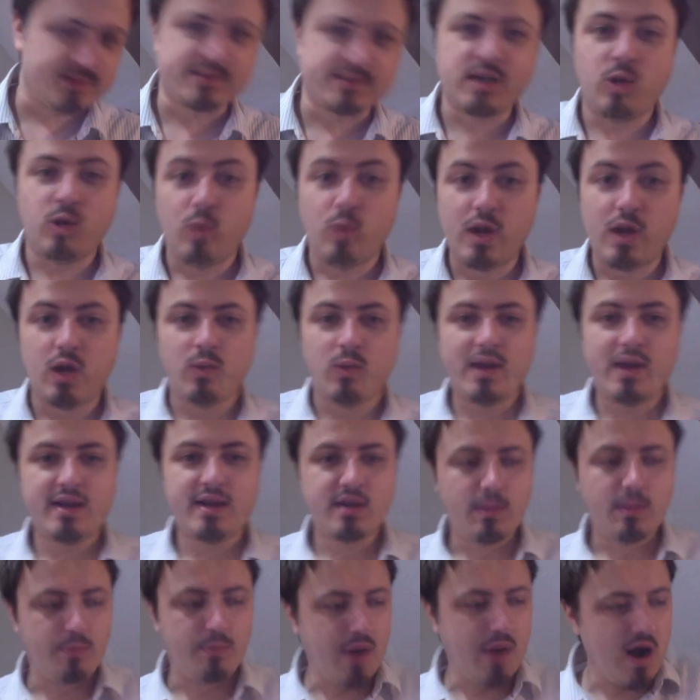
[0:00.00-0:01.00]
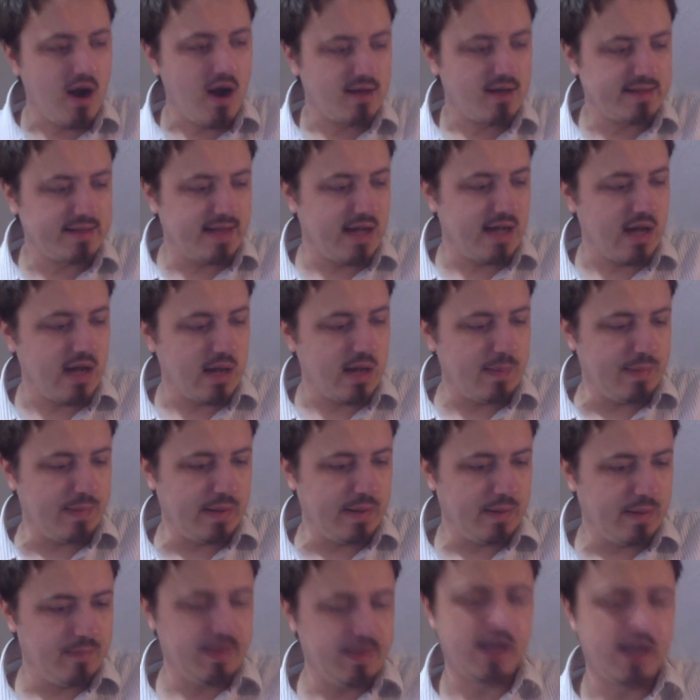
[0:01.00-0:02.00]
A whirlwind parked
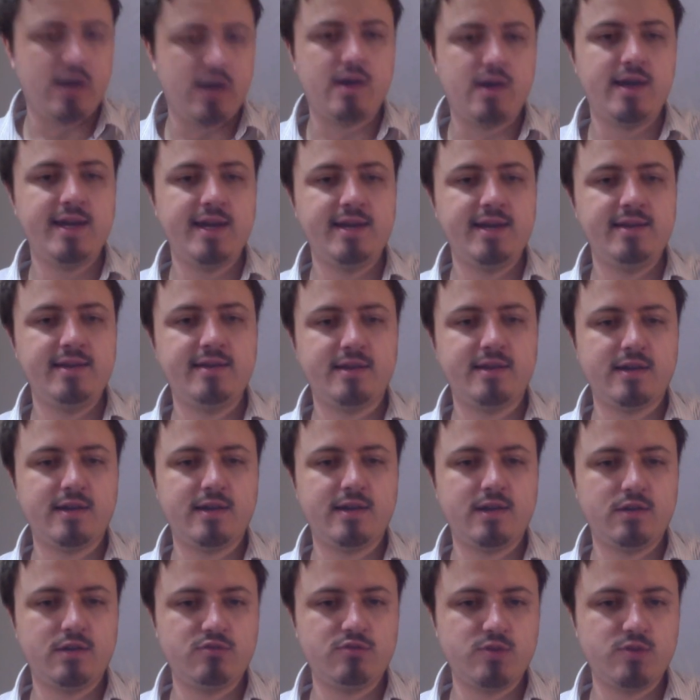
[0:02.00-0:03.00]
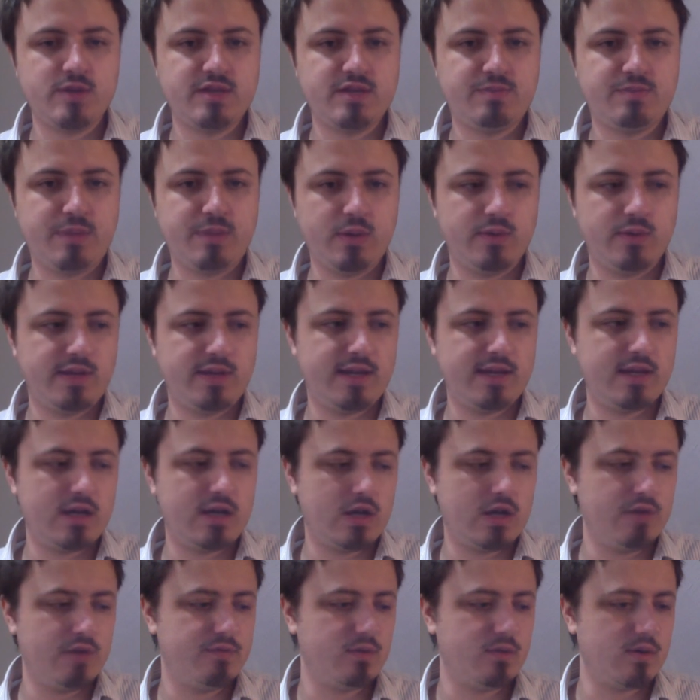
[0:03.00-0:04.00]
up behind a ruined building
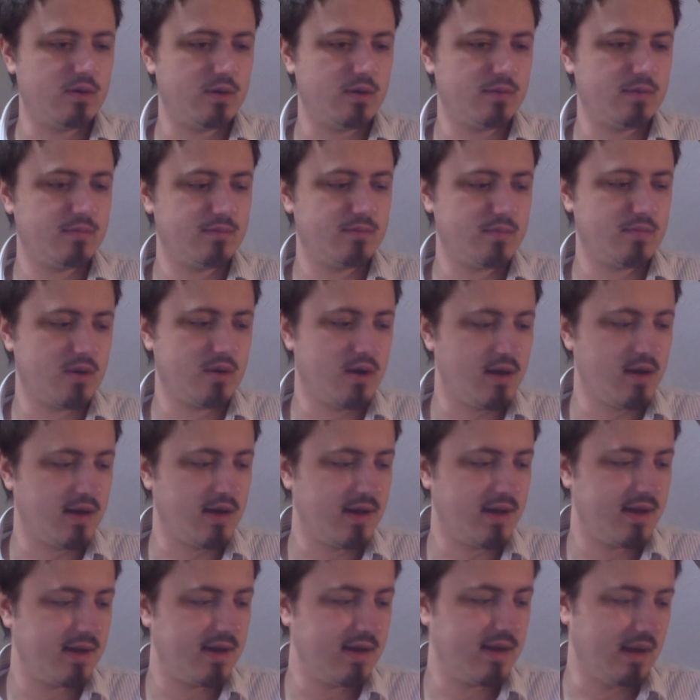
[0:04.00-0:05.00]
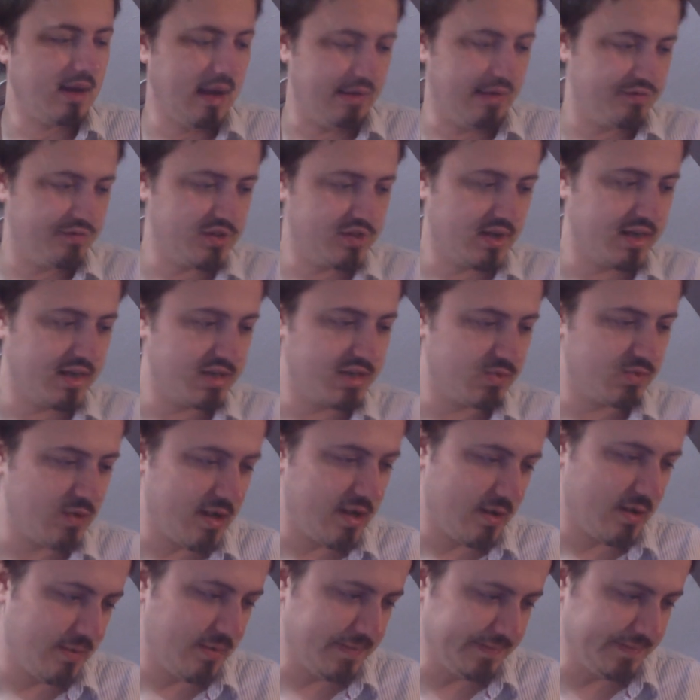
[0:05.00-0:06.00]
over on my left side as
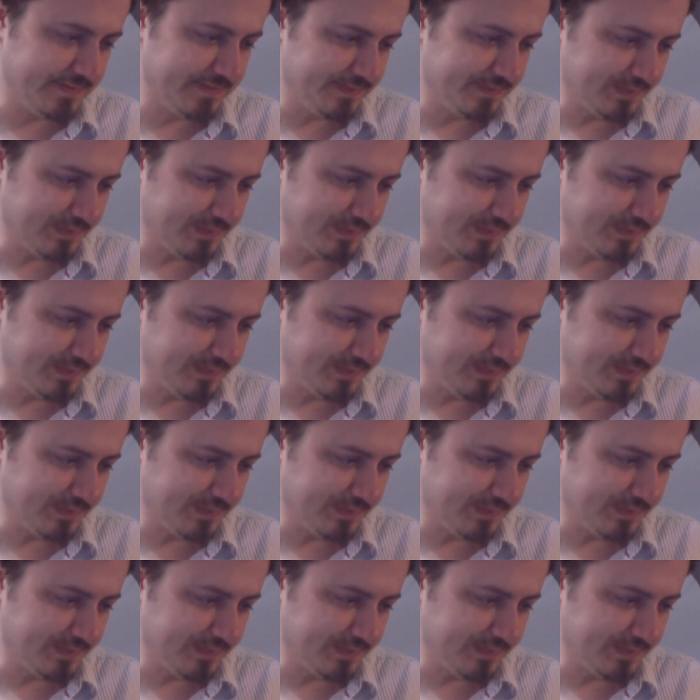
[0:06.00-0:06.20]
well.